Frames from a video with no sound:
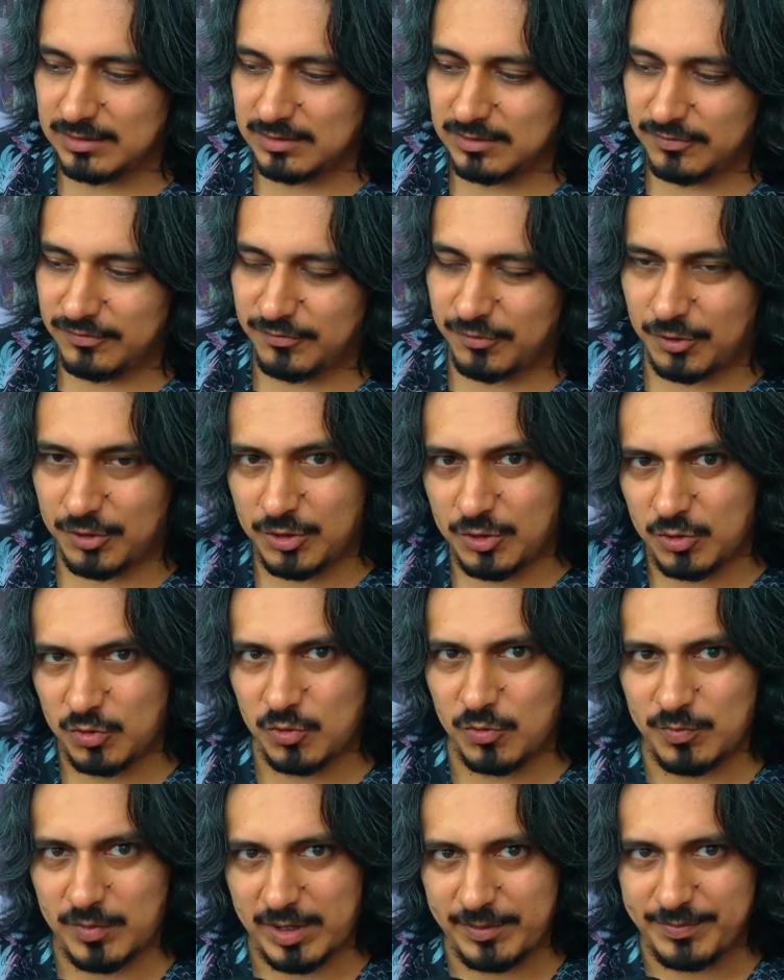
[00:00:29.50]
for
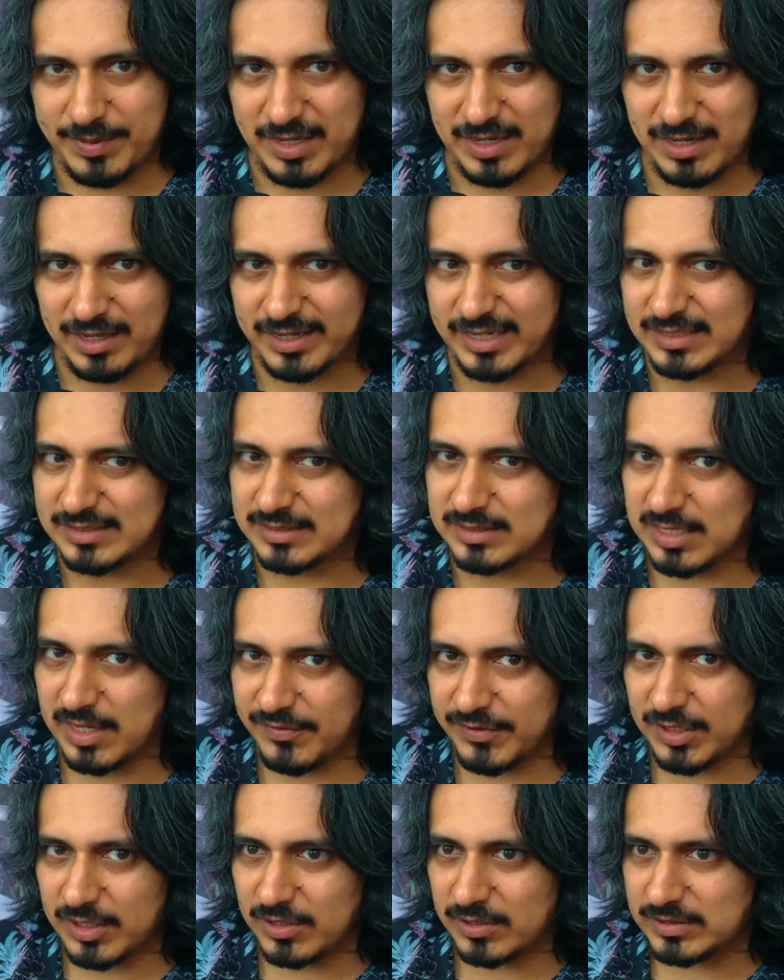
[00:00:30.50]
you might be like a
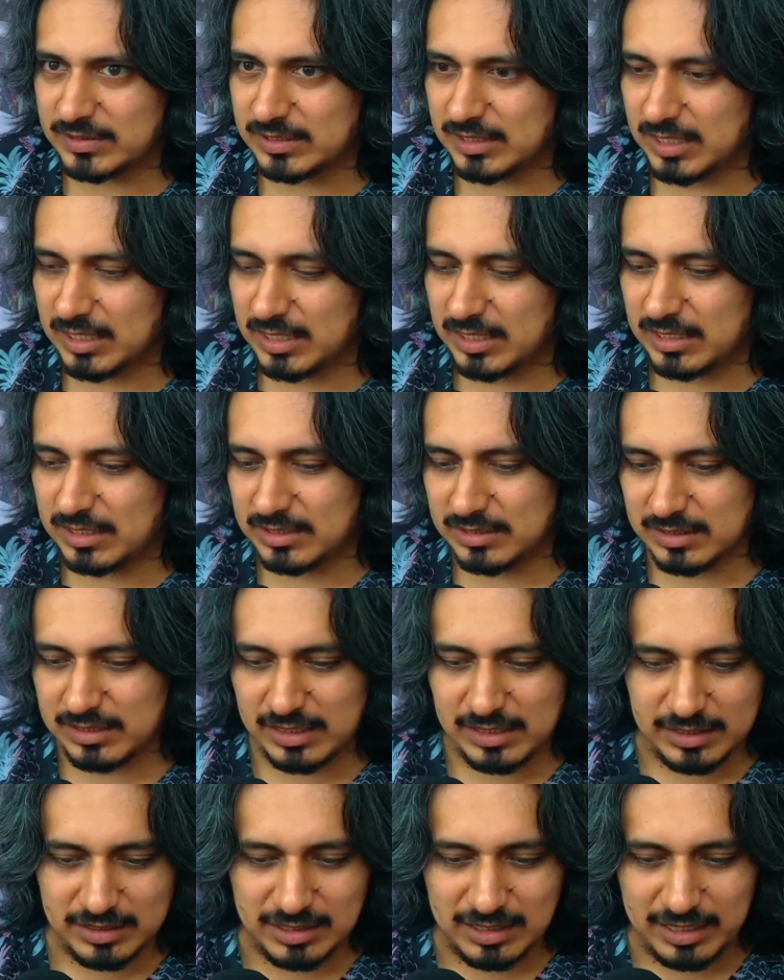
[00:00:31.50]
7 out of 10,
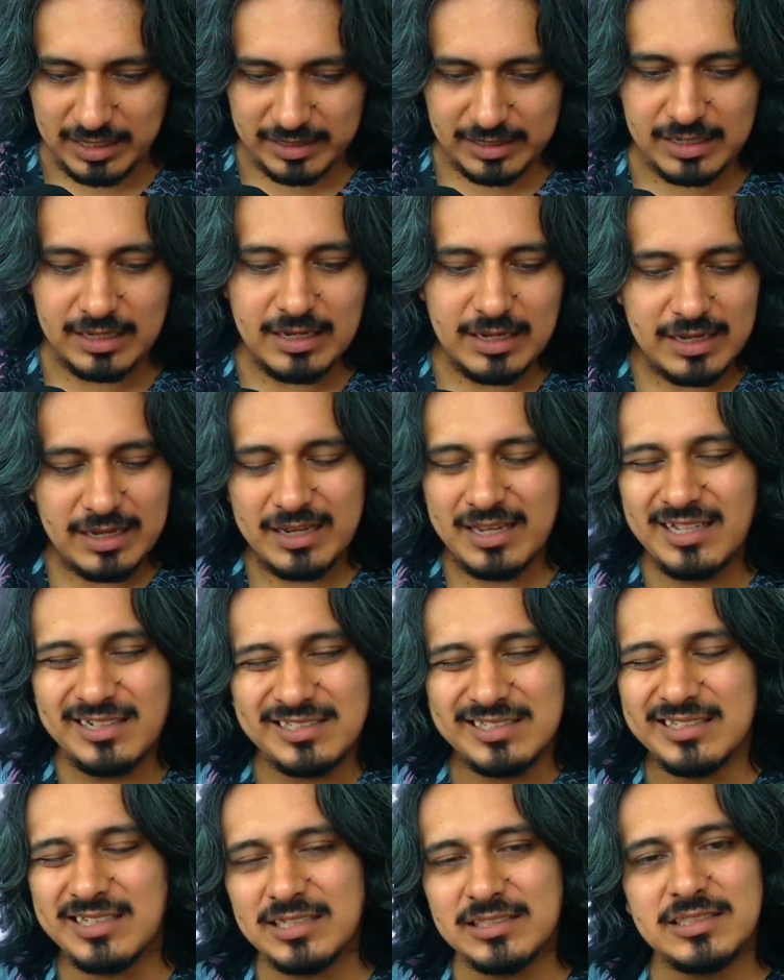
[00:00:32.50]
and like
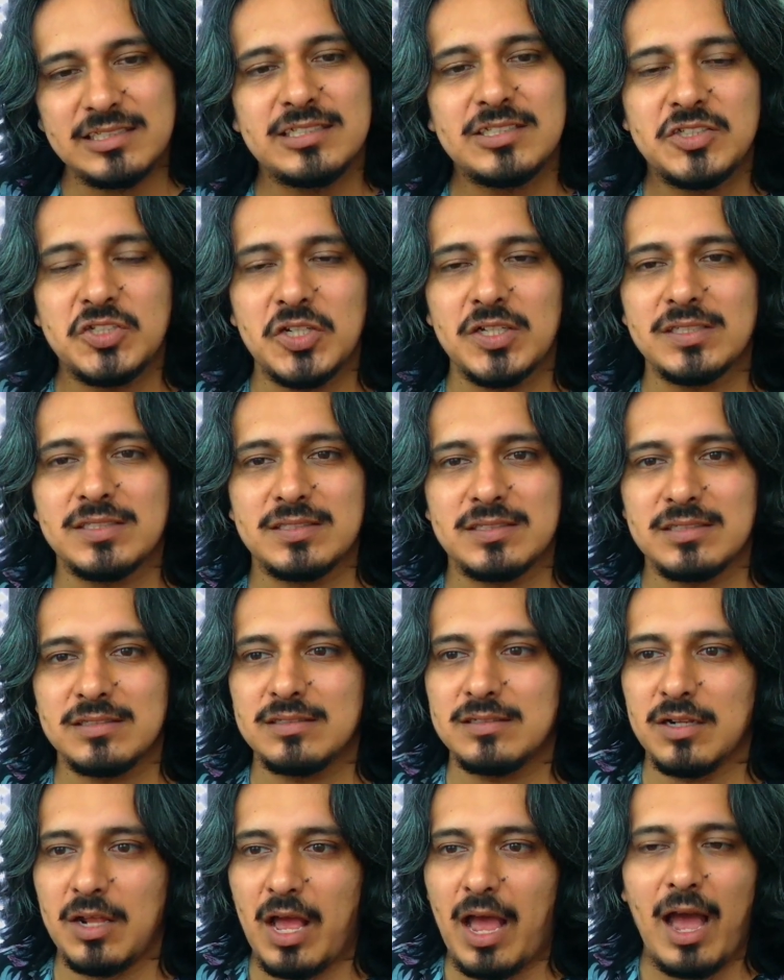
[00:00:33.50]
it's just
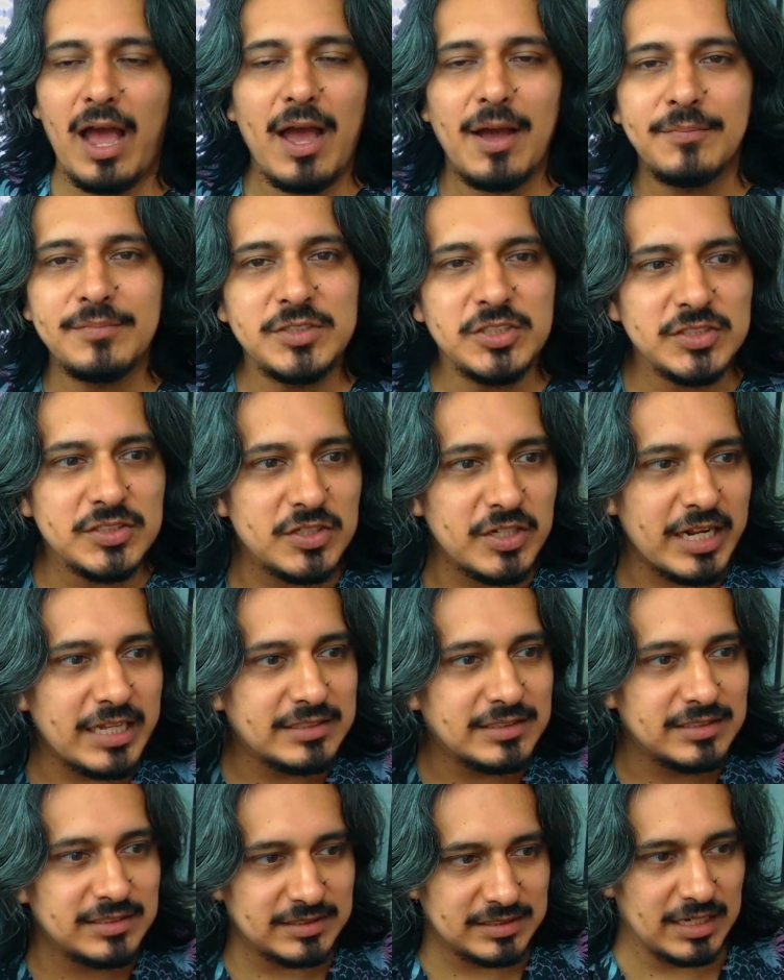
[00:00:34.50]
I'm just going to
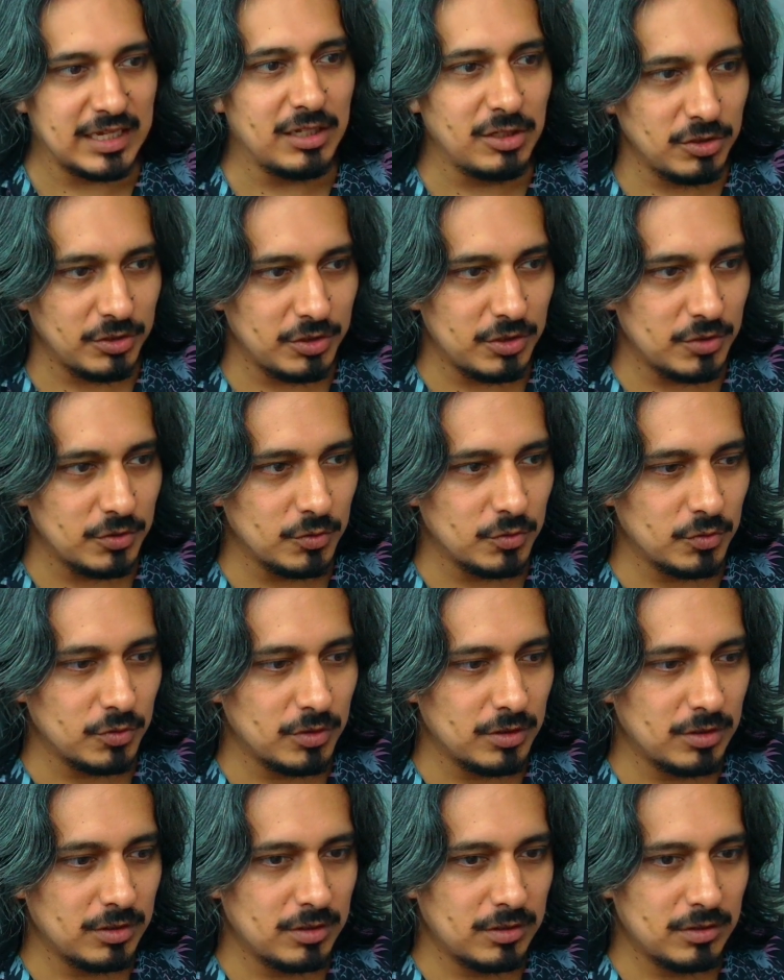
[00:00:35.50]
tell you
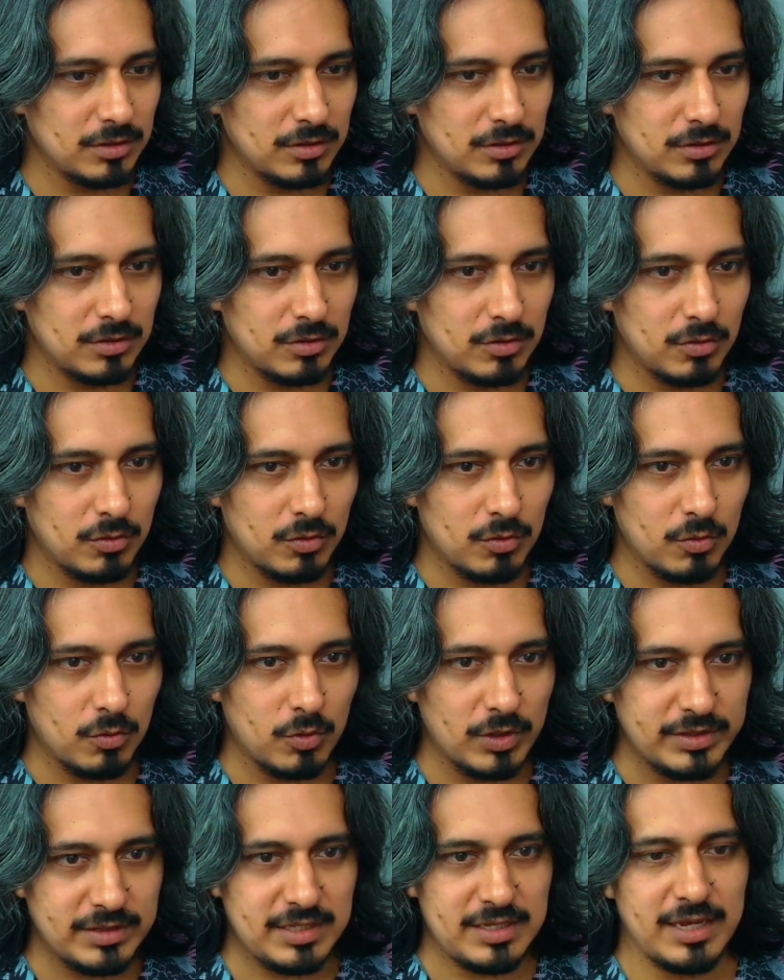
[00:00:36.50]

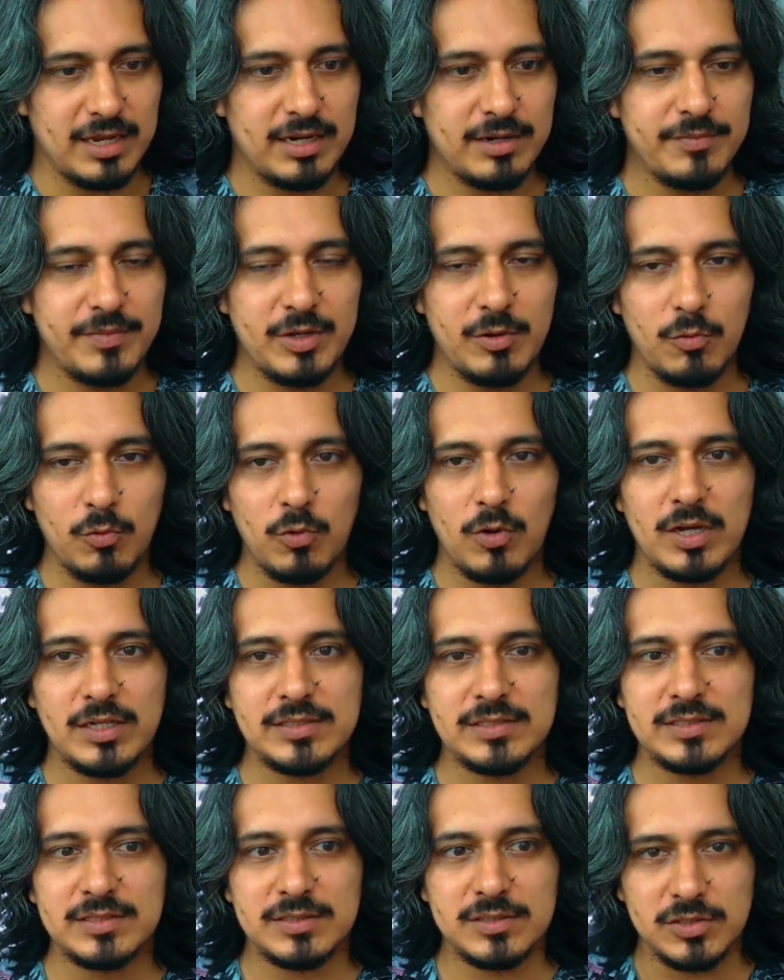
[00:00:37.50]
what the anime
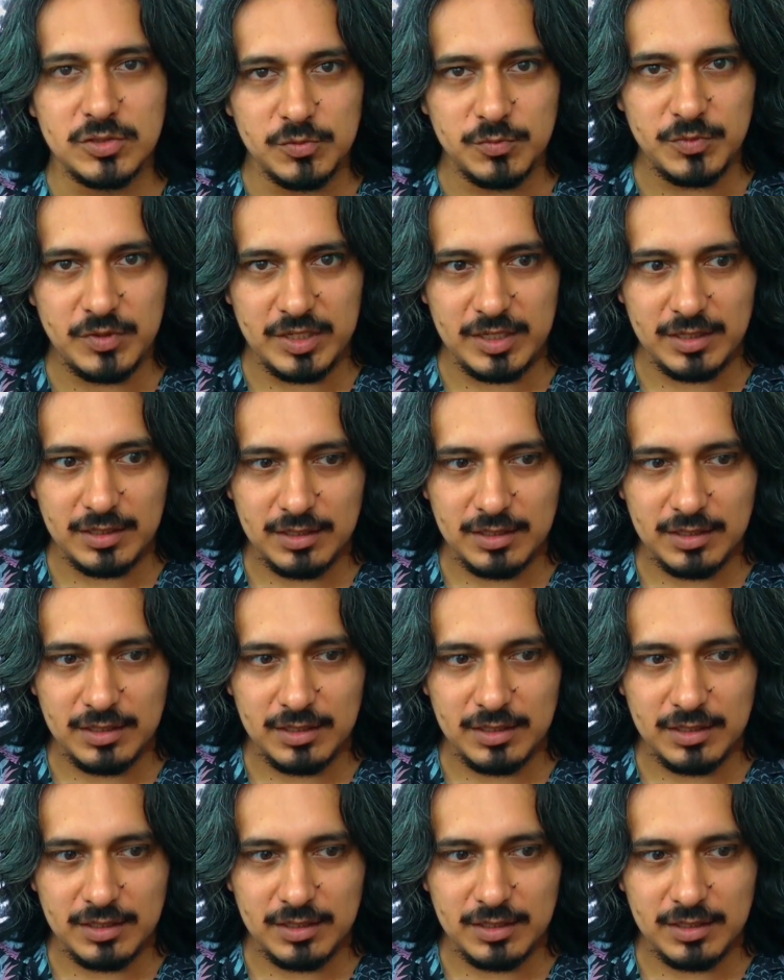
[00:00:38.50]
was to me.